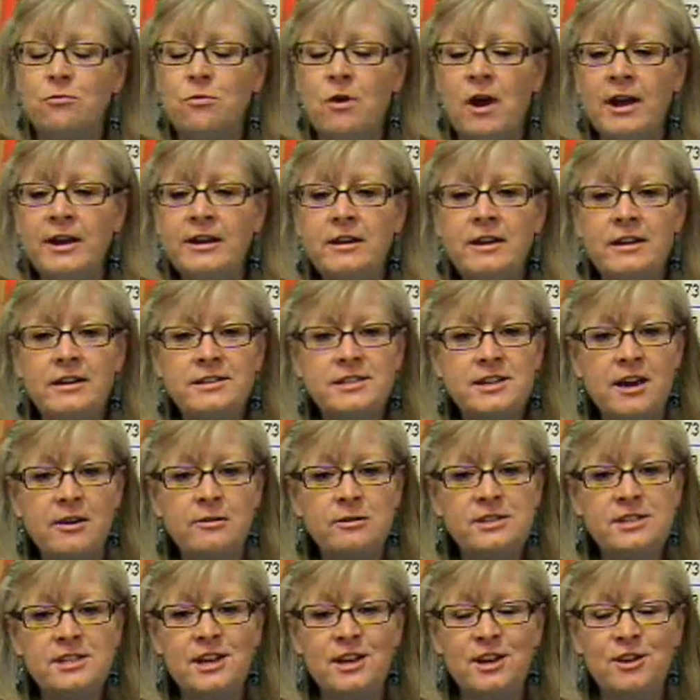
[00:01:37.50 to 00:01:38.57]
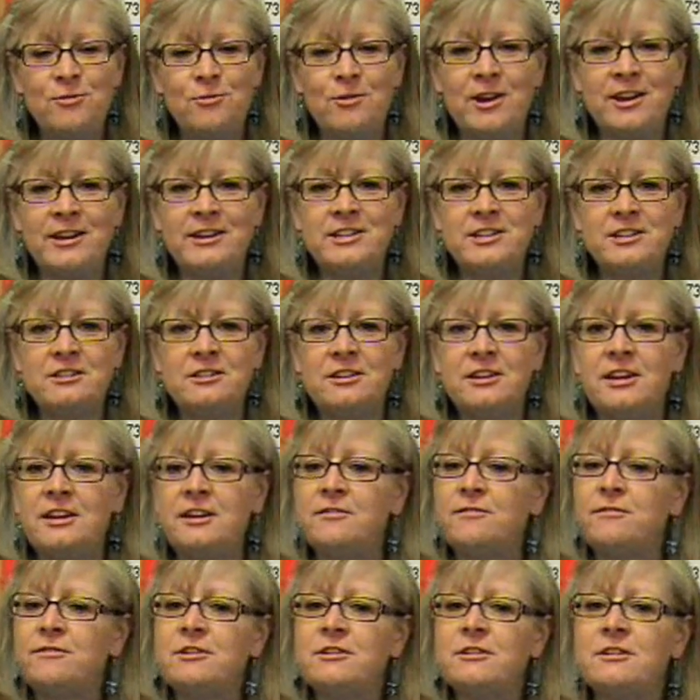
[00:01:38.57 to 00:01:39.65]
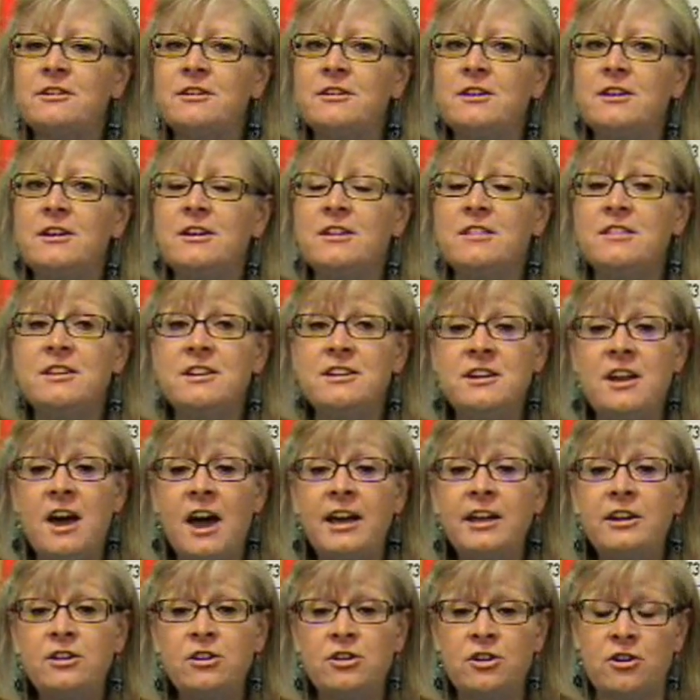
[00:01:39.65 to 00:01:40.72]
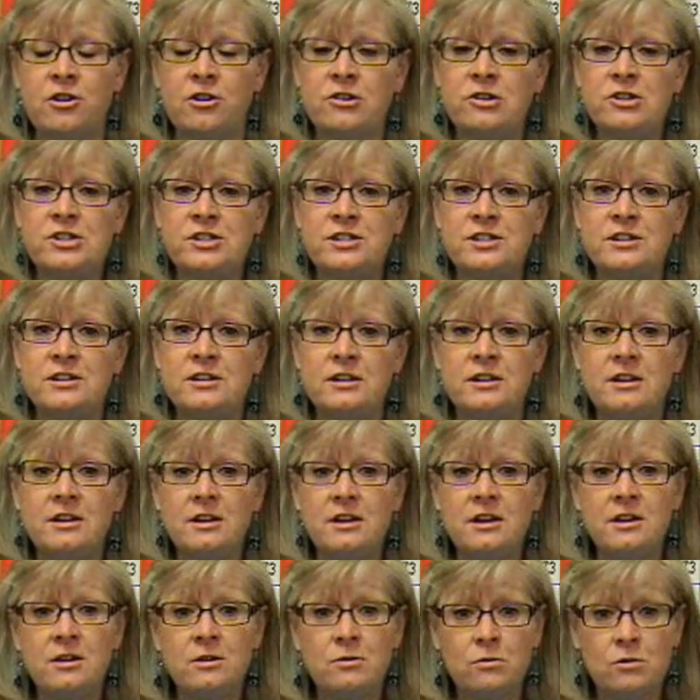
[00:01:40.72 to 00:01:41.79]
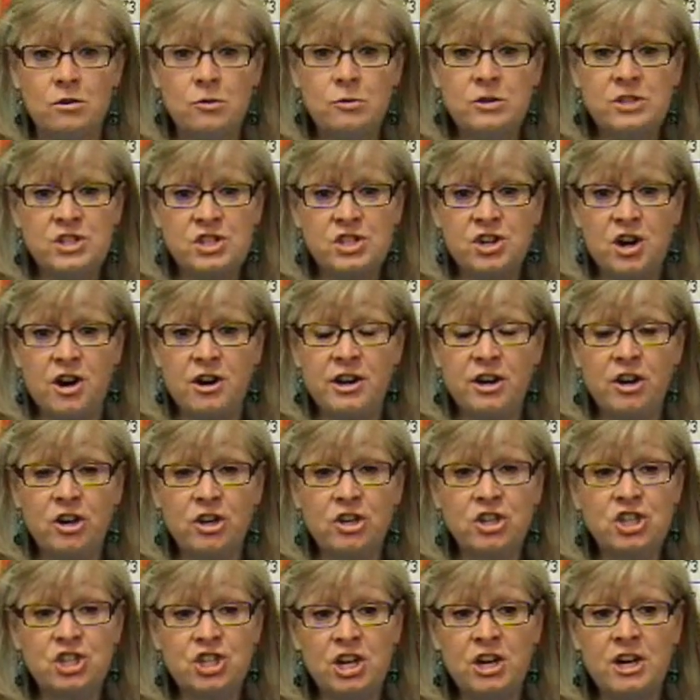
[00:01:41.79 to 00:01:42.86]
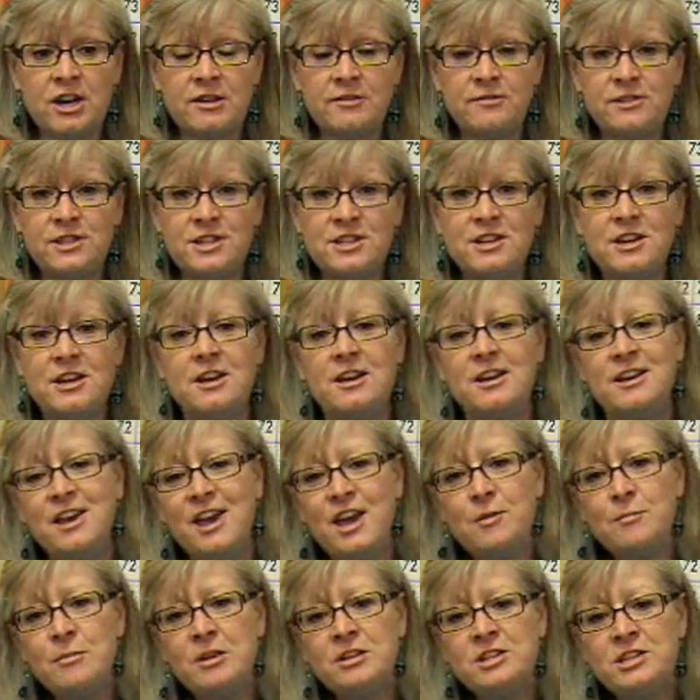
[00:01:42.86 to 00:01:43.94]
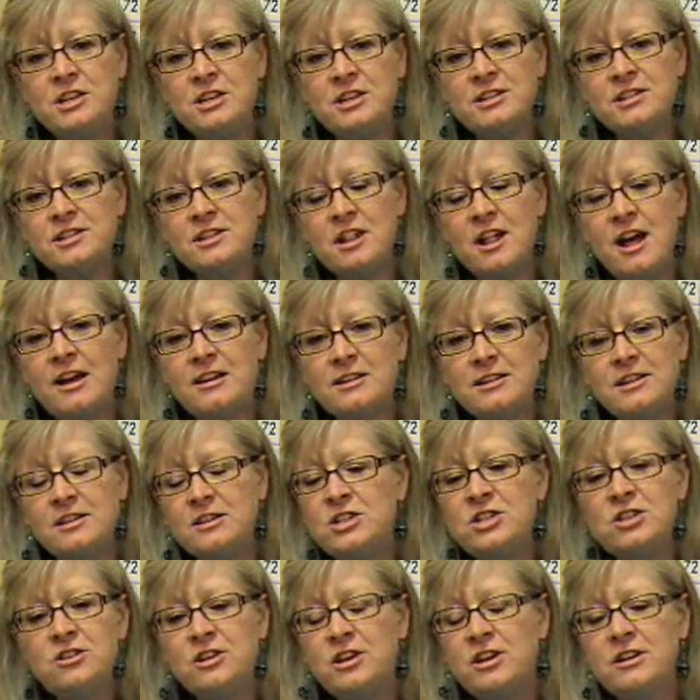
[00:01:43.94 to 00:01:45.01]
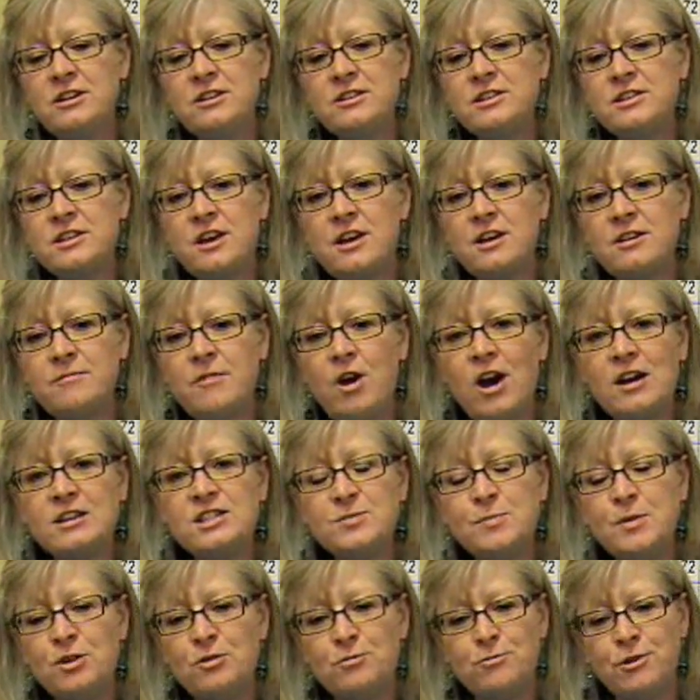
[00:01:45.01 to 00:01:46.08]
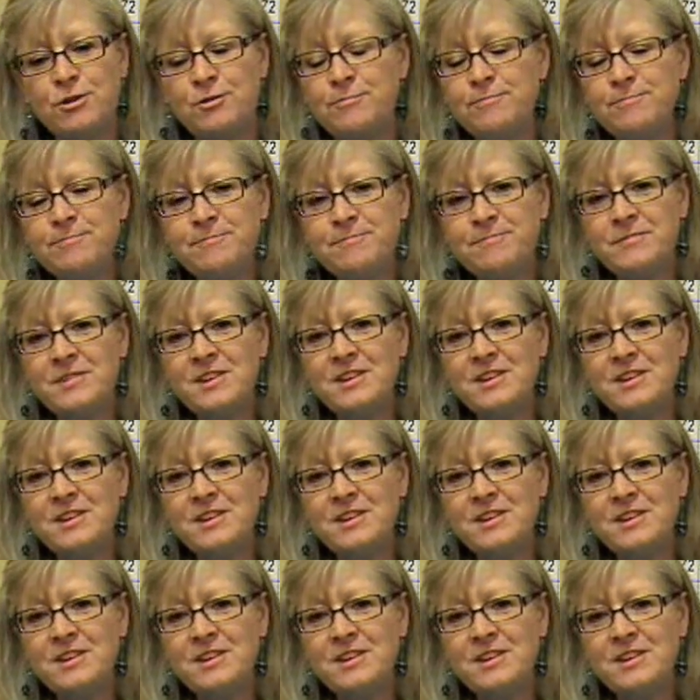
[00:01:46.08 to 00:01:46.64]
Right as I was getting ready to leave, the night nurse, who was starting her shift, came into his, into his uh, hospital room.